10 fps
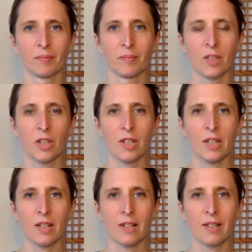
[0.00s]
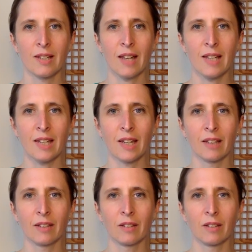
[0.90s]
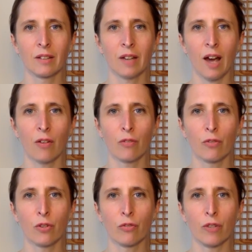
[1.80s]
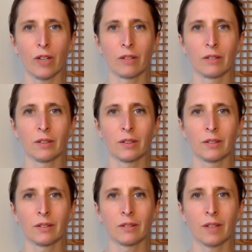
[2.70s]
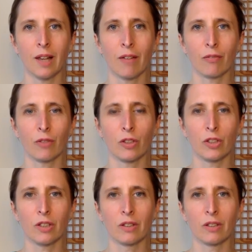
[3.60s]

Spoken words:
And just sensing how the foot feels, the left foot.